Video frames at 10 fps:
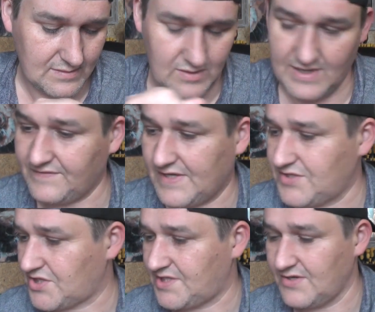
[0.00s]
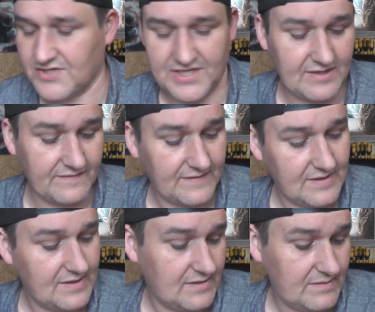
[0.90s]
You have to adjust it yourself,
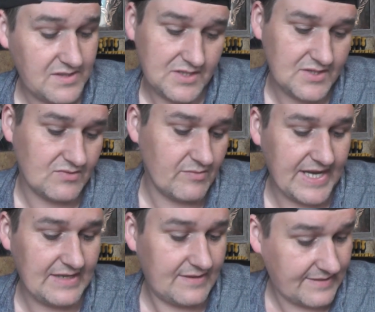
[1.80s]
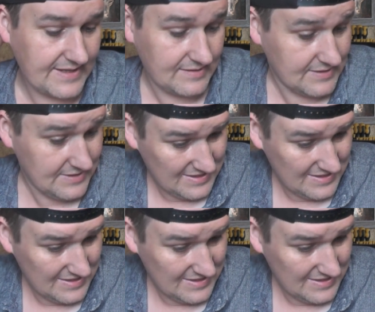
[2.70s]
which is no bad thing.